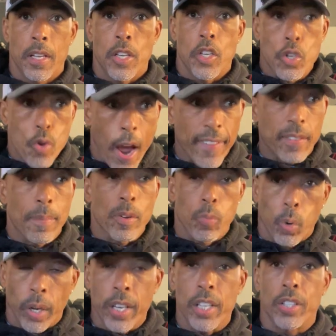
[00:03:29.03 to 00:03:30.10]
you have to be
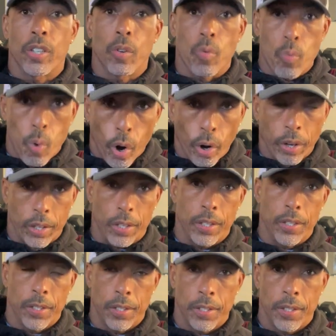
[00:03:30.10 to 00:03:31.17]
willing to work,
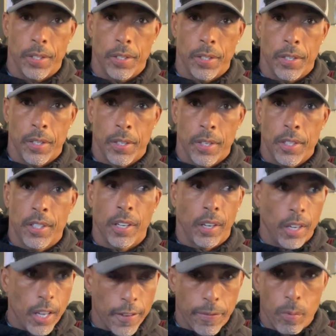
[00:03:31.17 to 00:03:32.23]
to
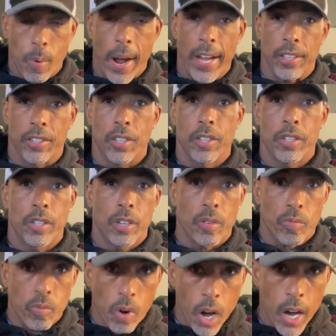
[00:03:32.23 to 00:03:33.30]
lift weights, to
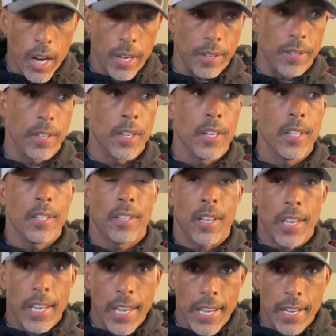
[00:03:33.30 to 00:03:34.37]
run, to
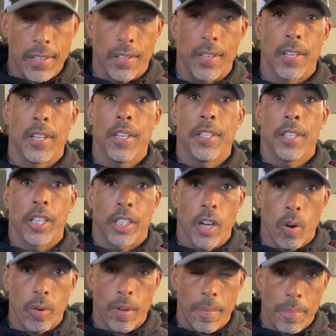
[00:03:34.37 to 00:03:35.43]
eat, to
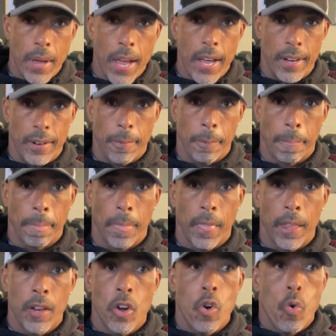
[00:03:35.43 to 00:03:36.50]
go to bed.
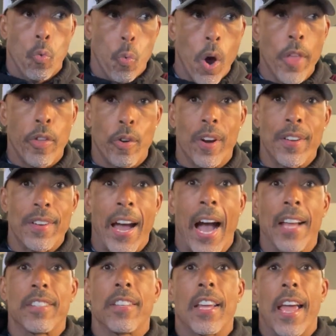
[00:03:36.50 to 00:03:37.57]
Whether or
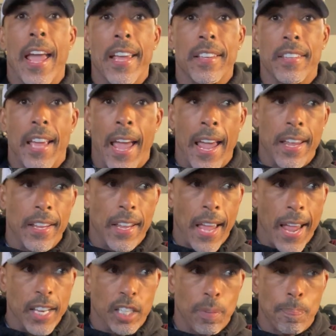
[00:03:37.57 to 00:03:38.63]
not
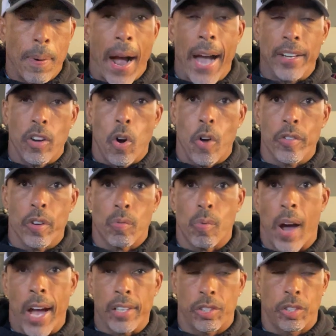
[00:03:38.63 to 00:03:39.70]
a spot on the
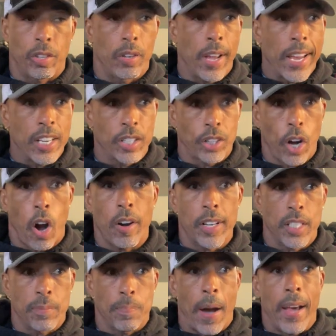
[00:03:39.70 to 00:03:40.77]
roster, a starting
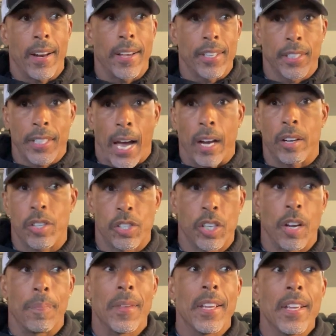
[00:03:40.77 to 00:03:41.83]
spot, a
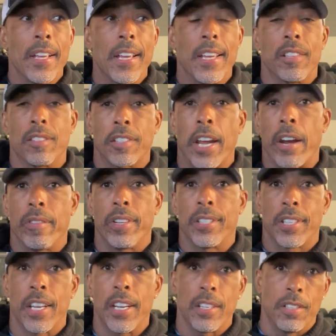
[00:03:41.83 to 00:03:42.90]
scholarship is
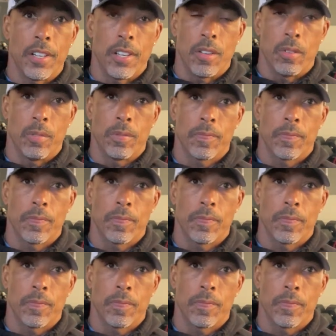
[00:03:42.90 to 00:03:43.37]
guaranteed to you.